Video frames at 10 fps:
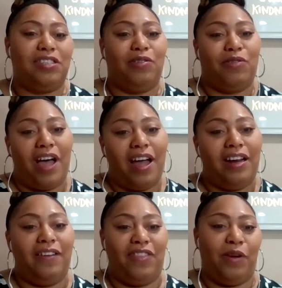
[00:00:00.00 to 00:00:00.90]
or still
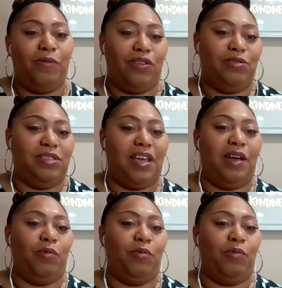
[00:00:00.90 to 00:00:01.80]
kind of there with you
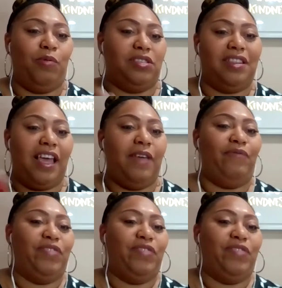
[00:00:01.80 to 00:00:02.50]
saying we're still in the